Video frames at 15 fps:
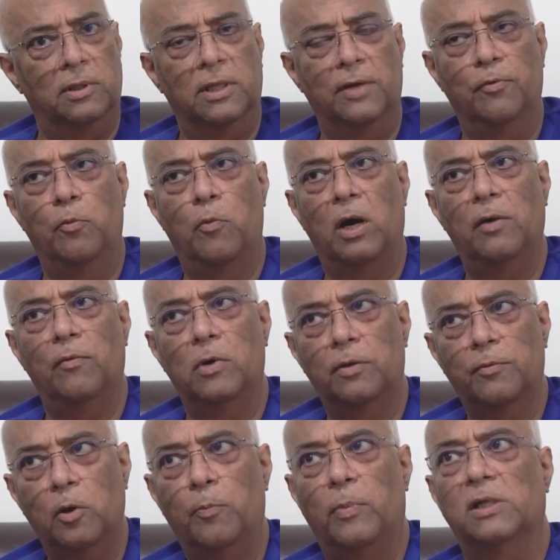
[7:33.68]
They would
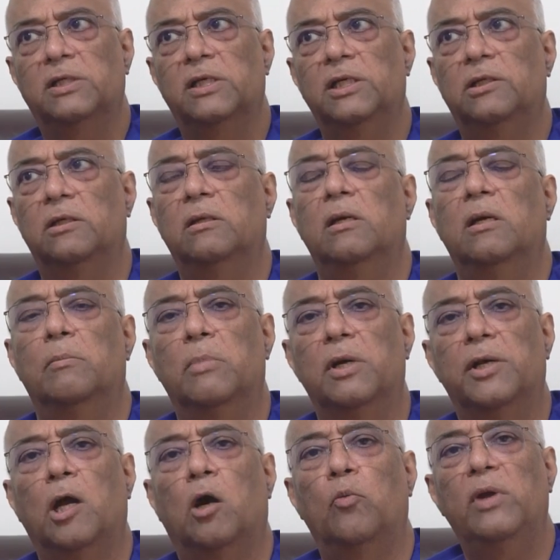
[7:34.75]
work with pulsation,
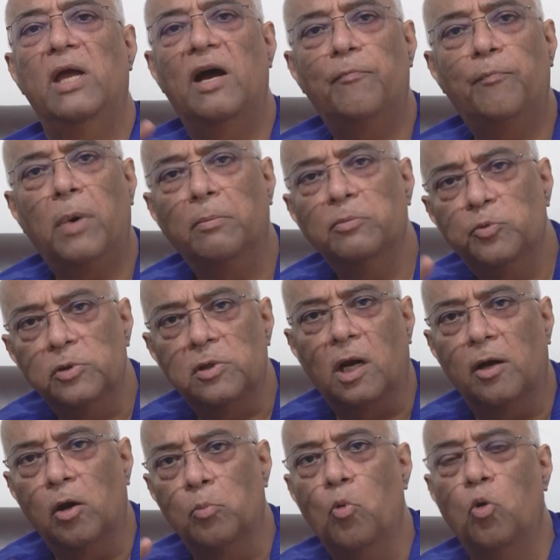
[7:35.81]
but now we have pumps which
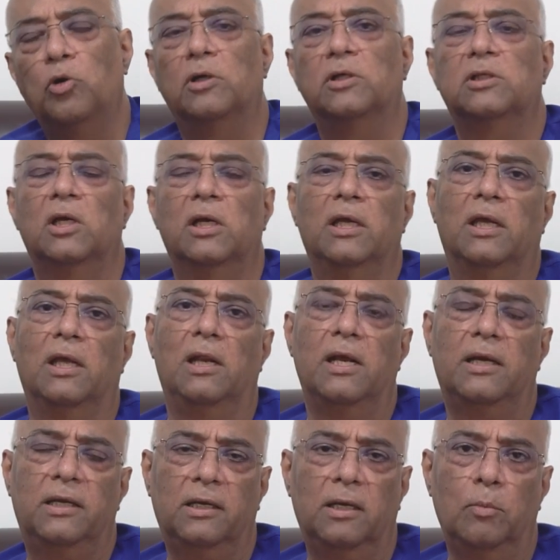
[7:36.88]
run on motors,
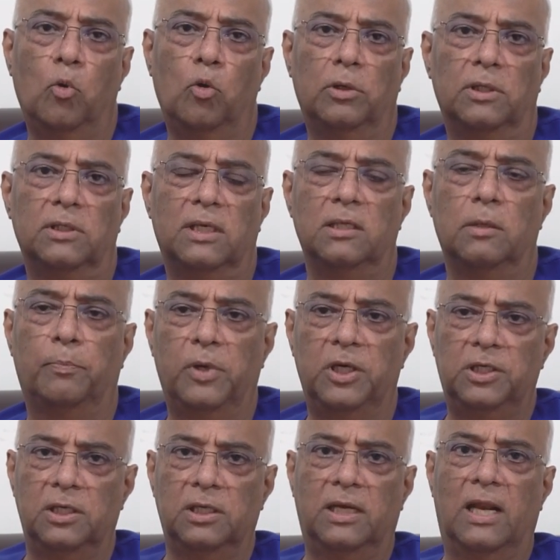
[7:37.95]
electrical motors, and the
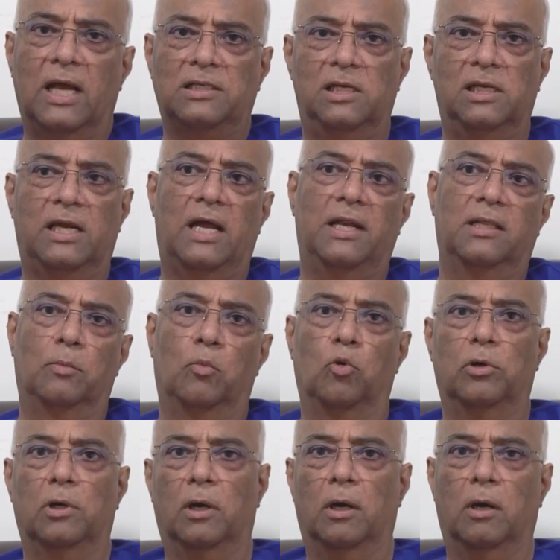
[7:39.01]
patient can actually carry the
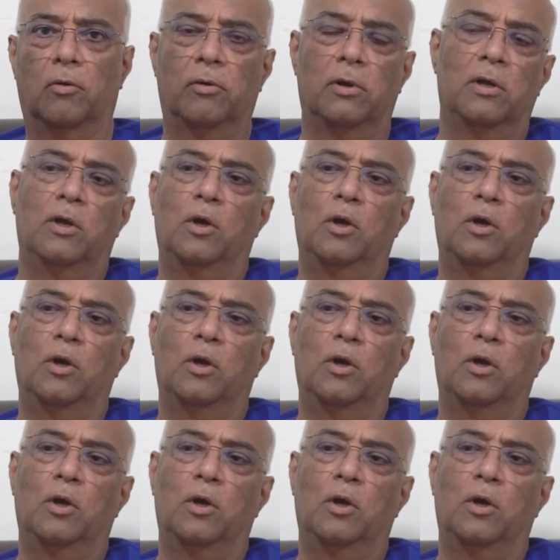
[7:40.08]
motor around,